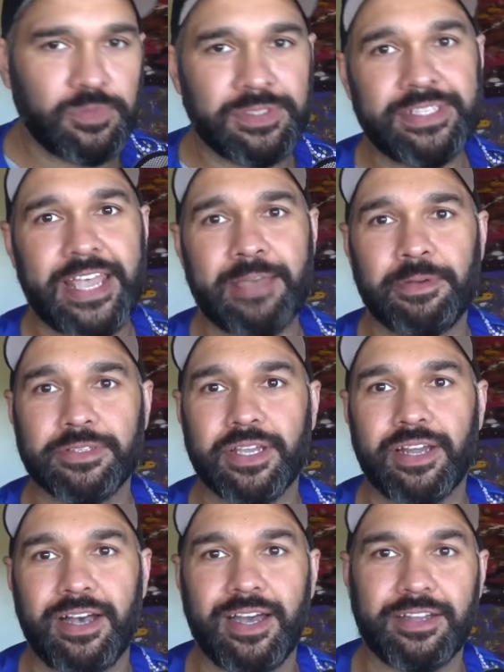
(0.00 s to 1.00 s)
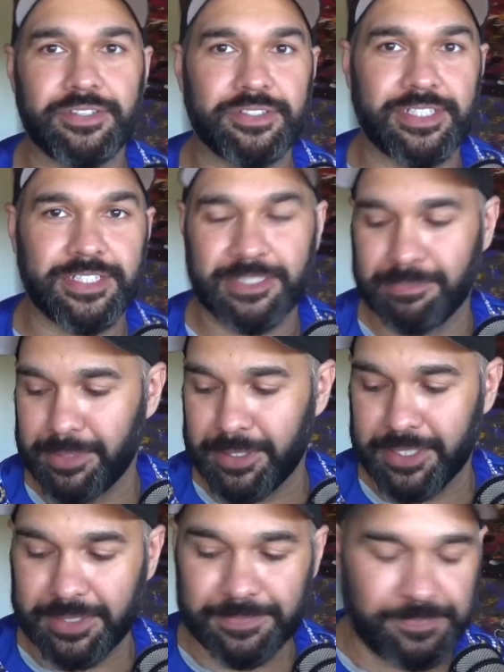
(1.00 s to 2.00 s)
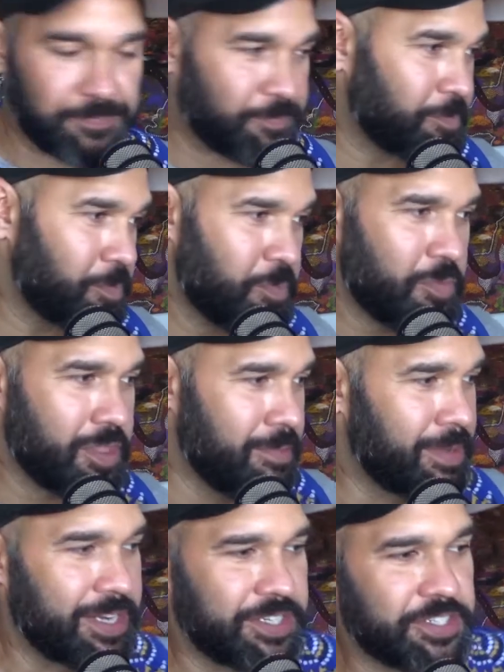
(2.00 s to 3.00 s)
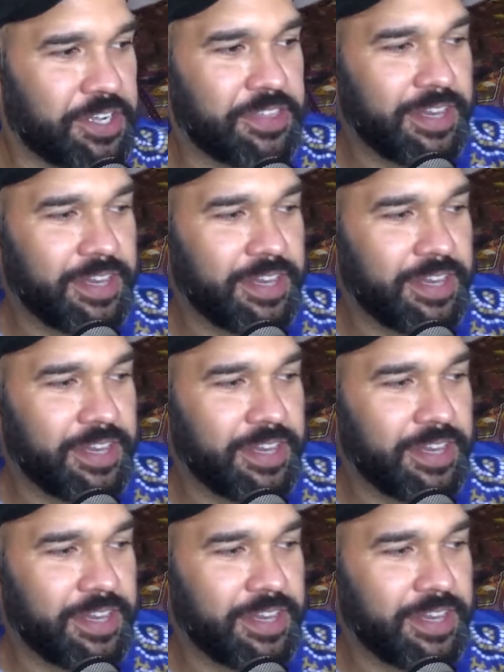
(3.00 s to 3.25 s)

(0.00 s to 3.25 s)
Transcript: Damn, I was going to hide I was drinking kombucha, but I just showed the